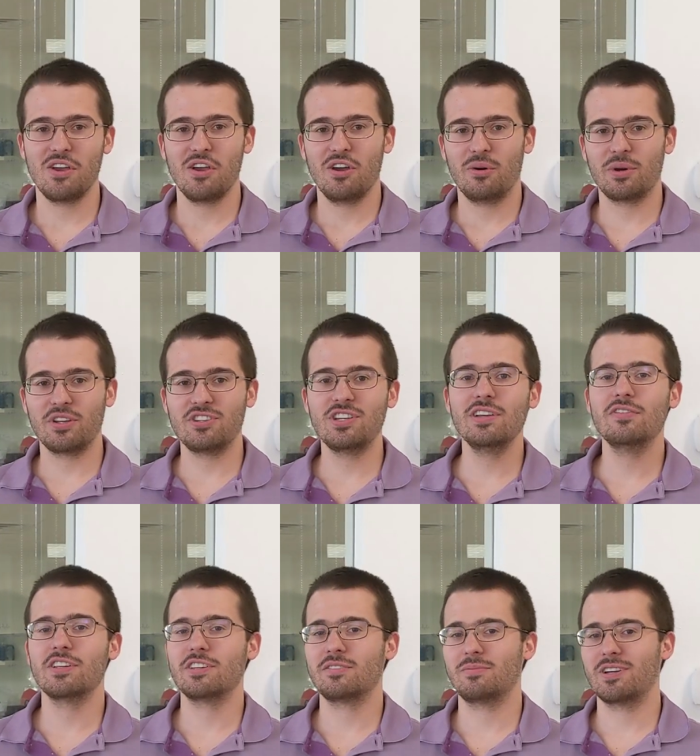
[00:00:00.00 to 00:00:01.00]
We achieved
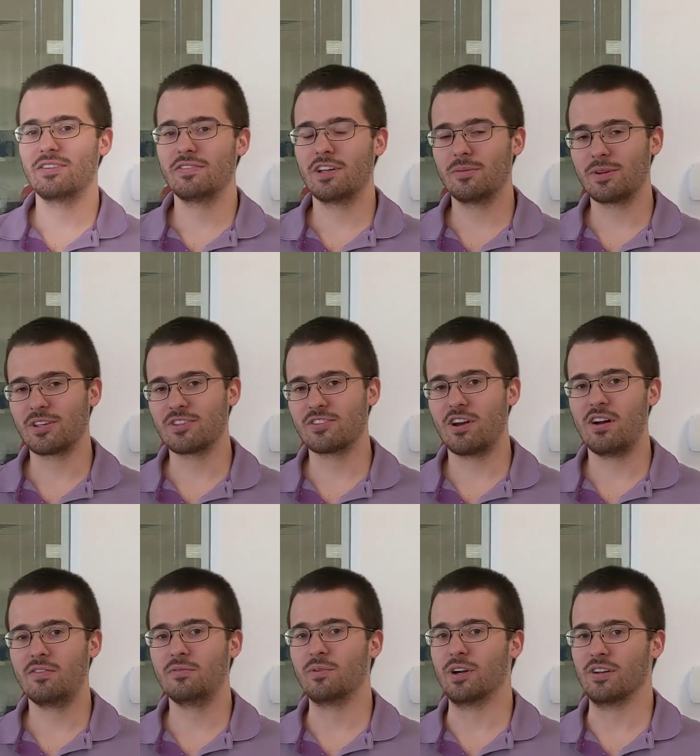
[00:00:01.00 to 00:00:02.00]
this by developing
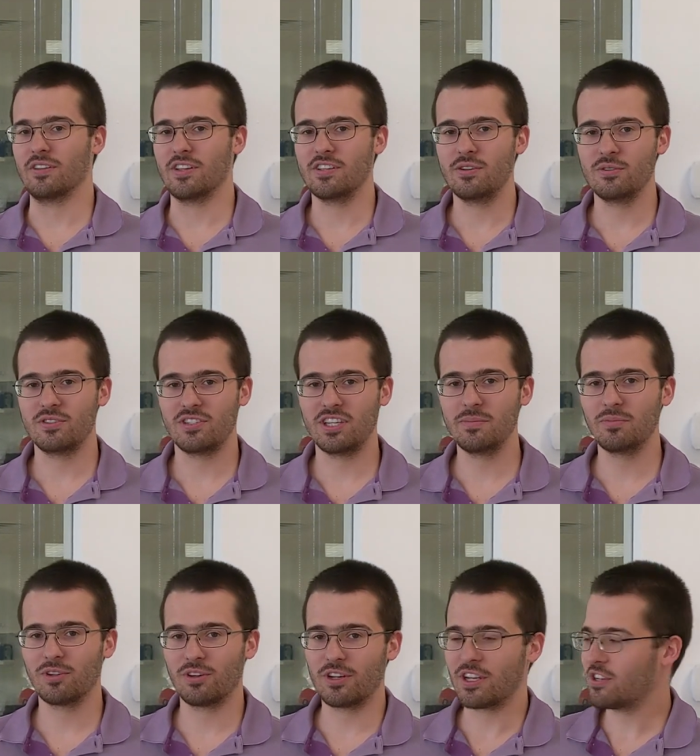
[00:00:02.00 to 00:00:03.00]
software that used deep
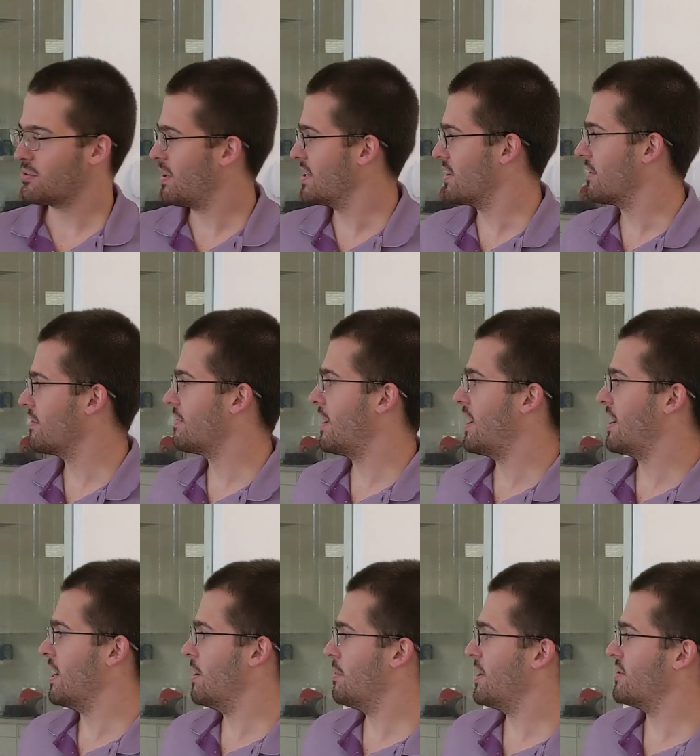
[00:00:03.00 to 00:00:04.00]
learning to identify
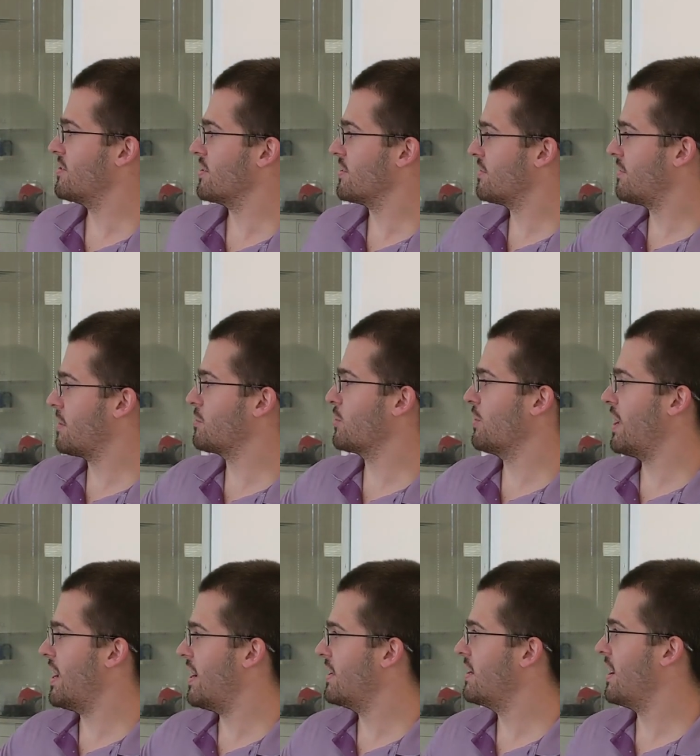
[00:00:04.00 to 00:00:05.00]
a patient's femoral
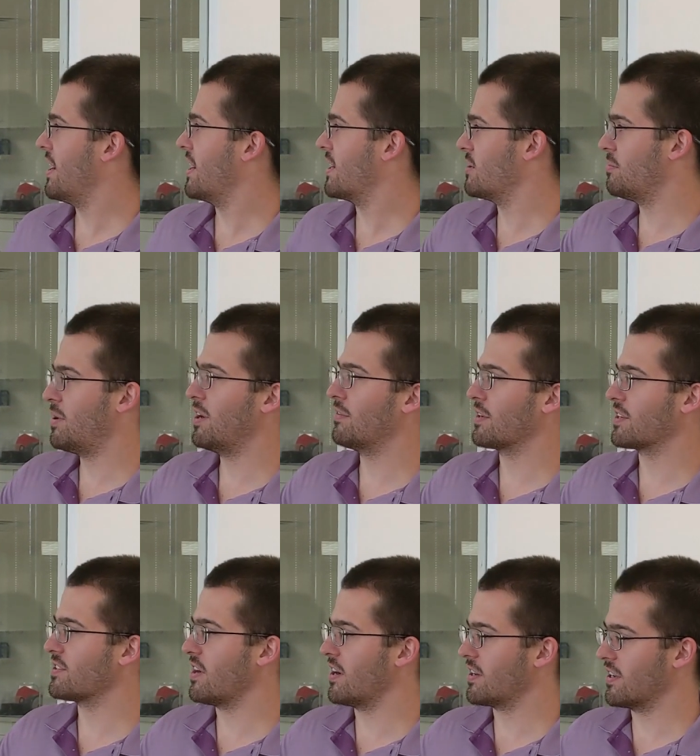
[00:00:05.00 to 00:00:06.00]
head and pelvic
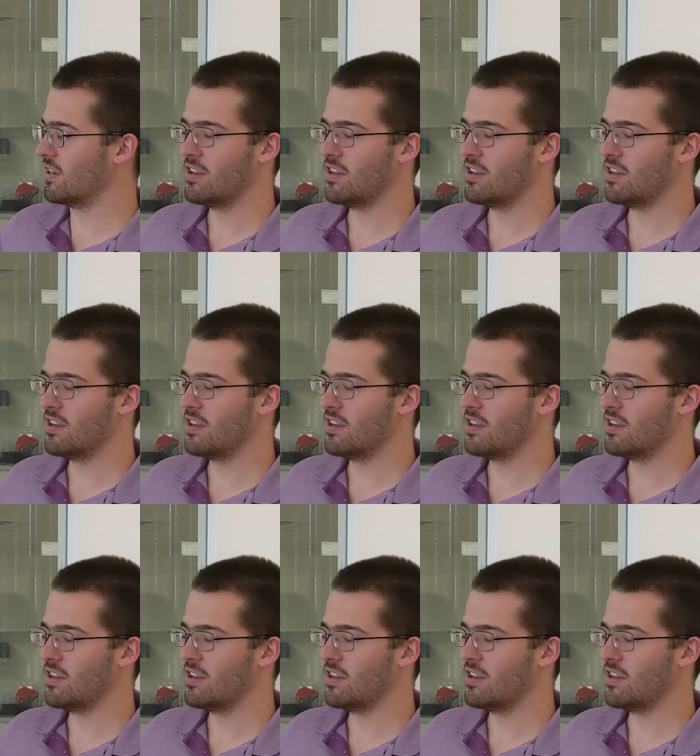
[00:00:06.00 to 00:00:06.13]
side.